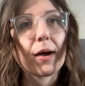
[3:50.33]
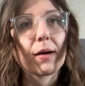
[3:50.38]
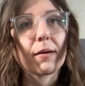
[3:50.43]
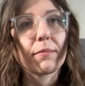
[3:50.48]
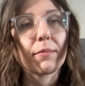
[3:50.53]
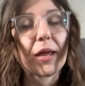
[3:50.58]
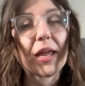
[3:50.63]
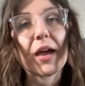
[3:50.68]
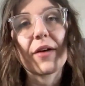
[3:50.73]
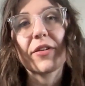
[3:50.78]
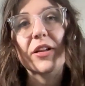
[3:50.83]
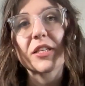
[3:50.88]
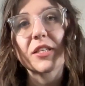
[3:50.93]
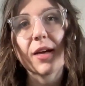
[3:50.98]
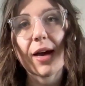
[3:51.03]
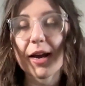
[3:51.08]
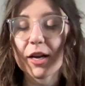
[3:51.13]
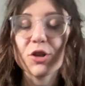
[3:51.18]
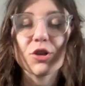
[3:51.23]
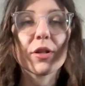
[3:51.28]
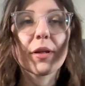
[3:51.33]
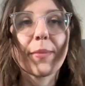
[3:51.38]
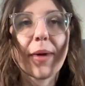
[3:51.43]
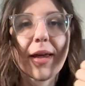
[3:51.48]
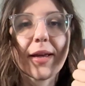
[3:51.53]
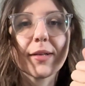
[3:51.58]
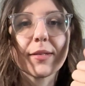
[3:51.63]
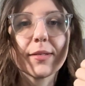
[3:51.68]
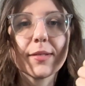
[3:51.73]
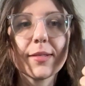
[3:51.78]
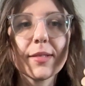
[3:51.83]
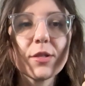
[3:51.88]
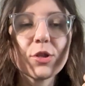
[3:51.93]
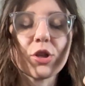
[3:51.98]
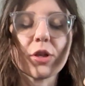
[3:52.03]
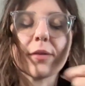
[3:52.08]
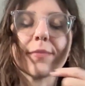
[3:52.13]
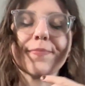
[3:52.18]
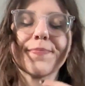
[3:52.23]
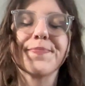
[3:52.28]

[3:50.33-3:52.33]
me having to actually make a decision.